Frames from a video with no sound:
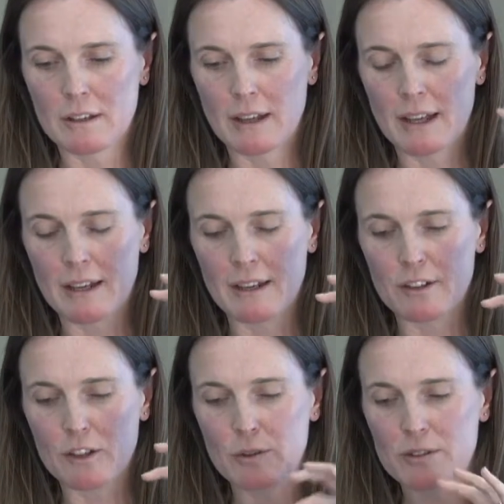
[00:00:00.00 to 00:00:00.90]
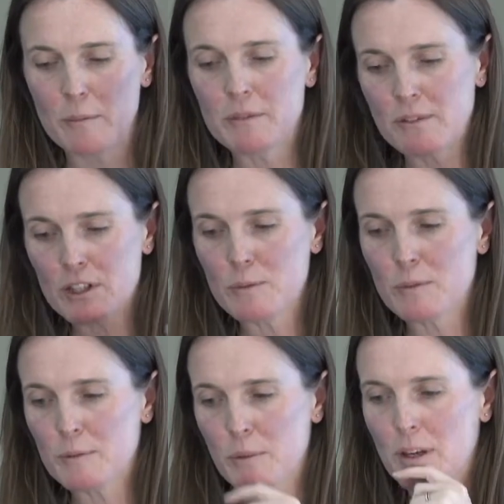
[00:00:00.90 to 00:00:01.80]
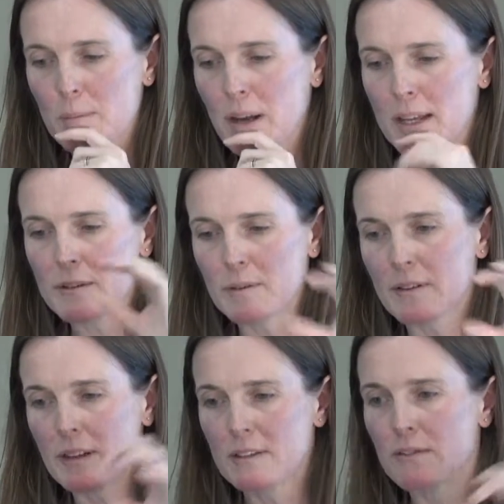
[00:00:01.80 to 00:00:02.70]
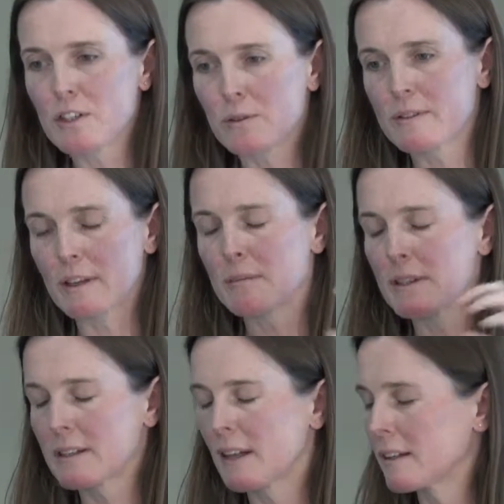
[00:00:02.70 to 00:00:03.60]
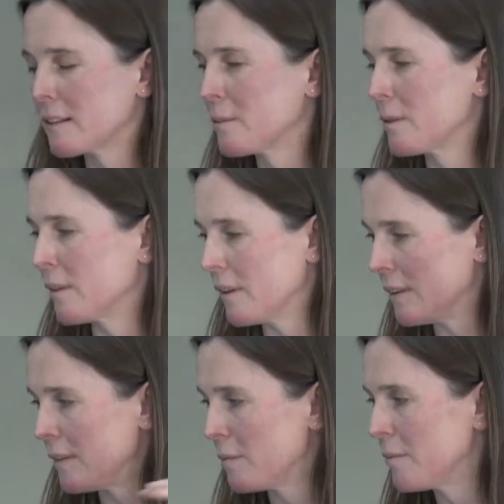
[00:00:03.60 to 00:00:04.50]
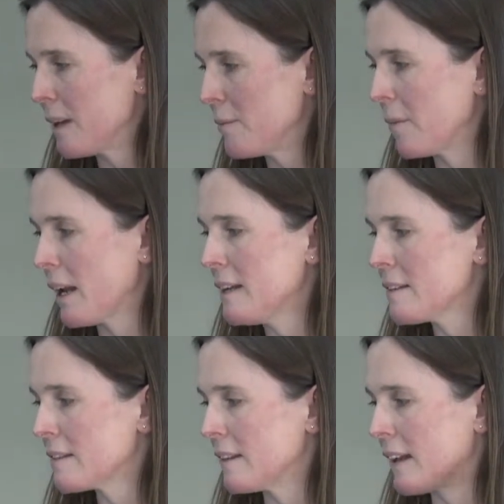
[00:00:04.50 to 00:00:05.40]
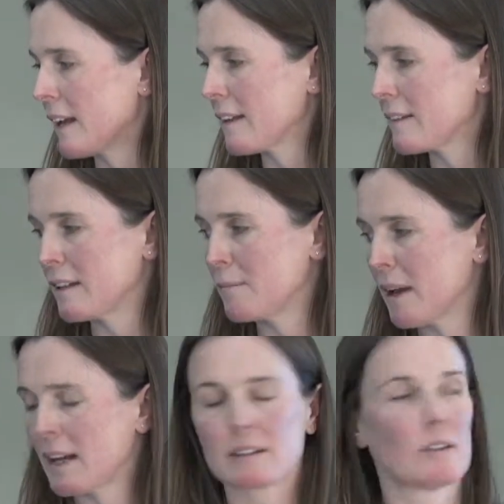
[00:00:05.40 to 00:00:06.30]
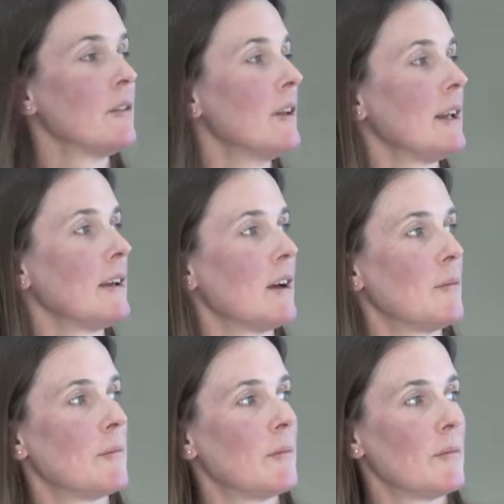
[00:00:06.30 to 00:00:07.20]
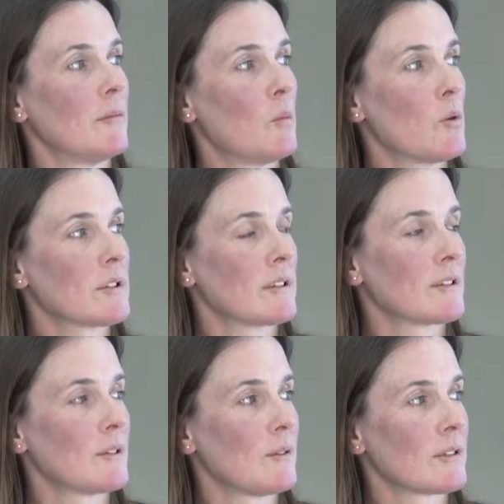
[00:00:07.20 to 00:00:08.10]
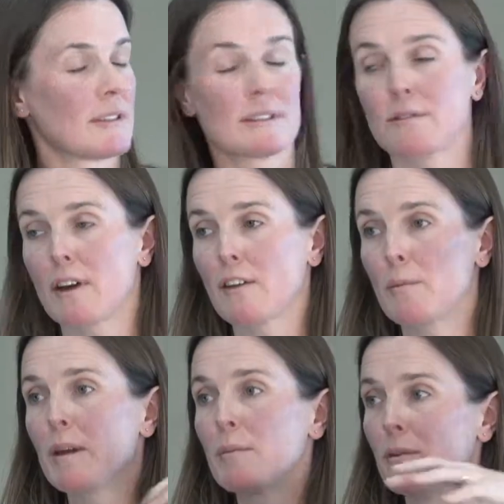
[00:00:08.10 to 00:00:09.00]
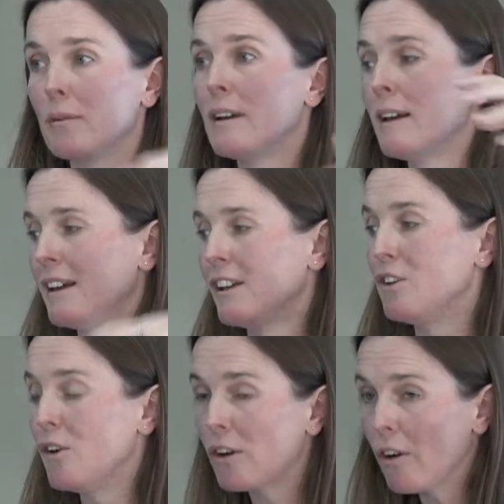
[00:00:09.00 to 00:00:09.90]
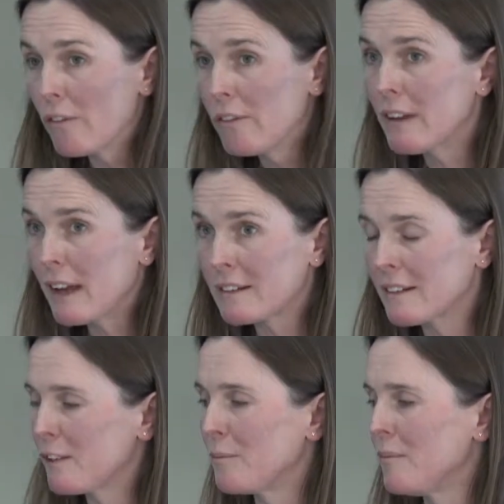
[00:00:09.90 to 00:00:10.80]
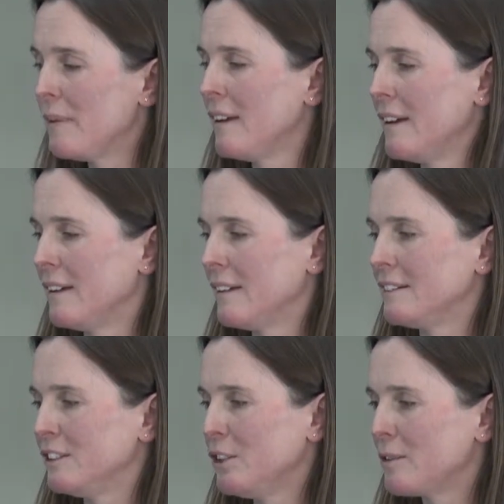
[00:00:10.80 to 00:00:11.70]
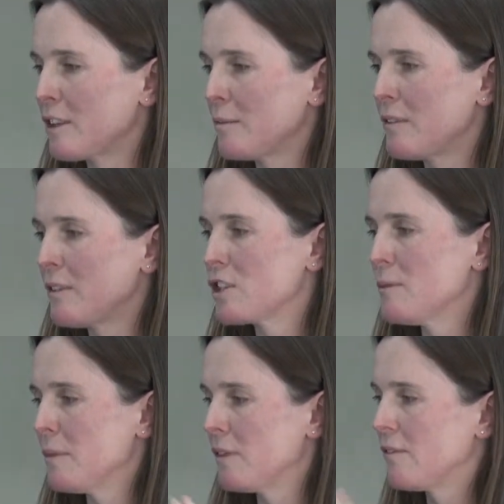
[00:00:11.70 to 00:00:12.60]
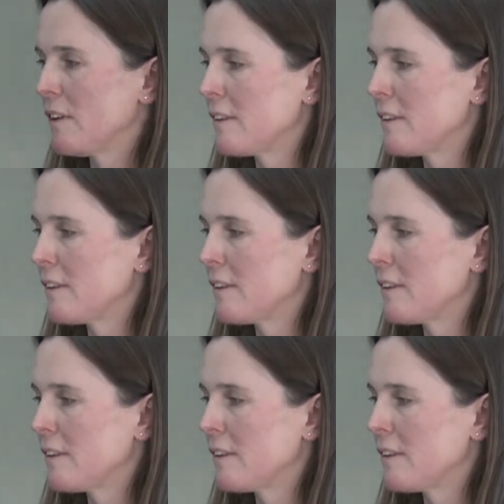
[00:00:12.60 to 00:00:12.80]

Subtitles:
a new subdivision was put in place where individual septic tanks were in place, and that has an impact on the water sources for other people not on that new subdivision but further